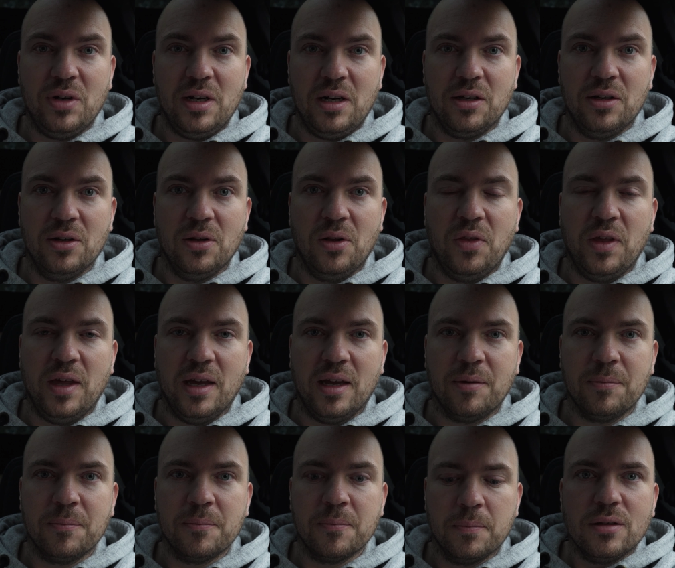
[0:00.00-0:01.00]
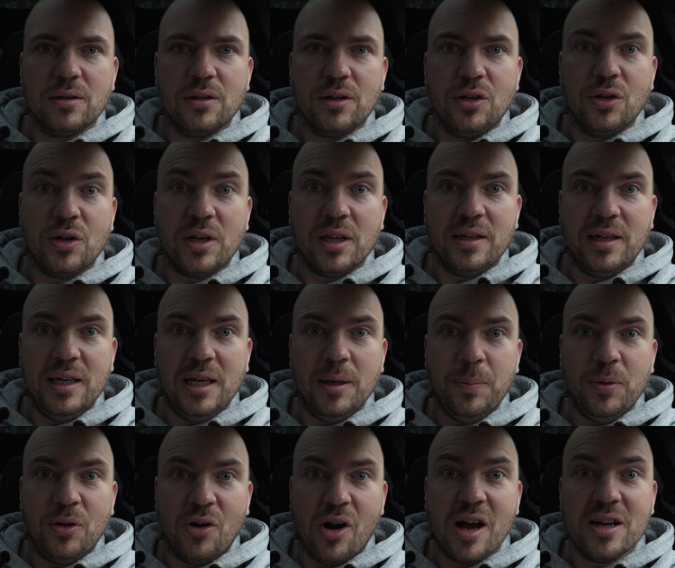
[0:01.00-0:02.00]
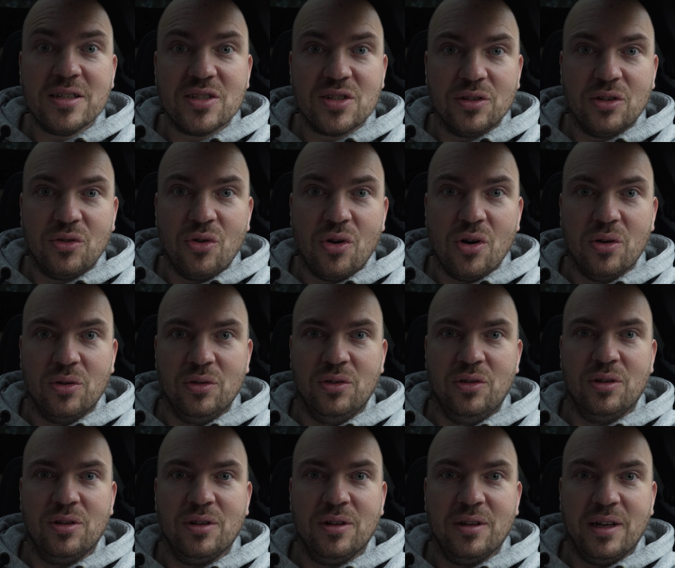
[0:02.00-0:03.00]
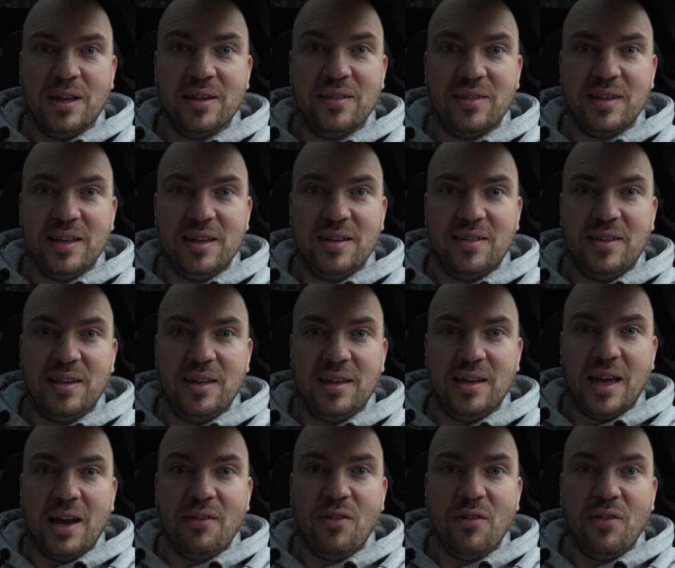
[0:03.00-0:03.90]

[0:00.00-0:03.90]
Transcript: a really good thing. You can keep your eyes on the road and still see